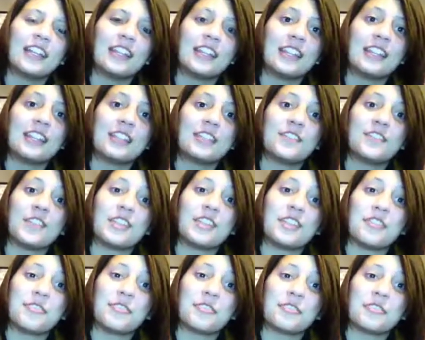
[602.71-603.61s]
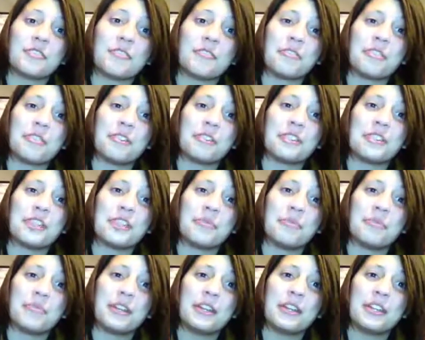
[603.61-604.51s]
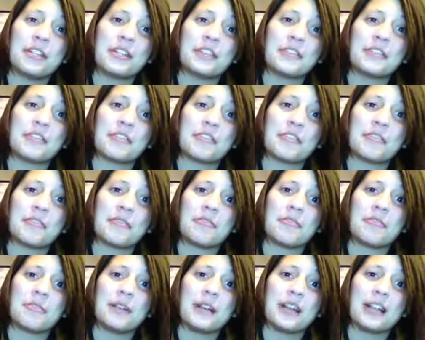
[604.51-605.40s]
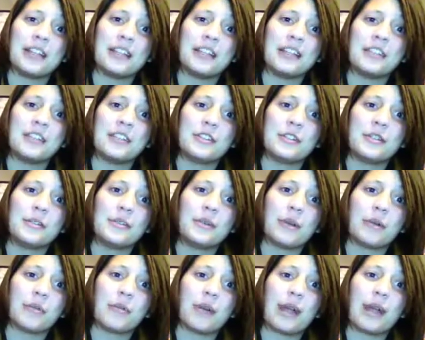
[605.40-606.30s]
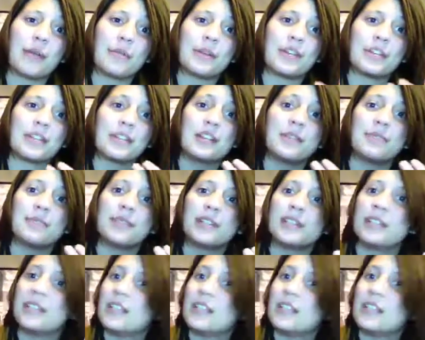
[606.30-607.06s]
This video is going on 10 minutes, so I need to wrap it up.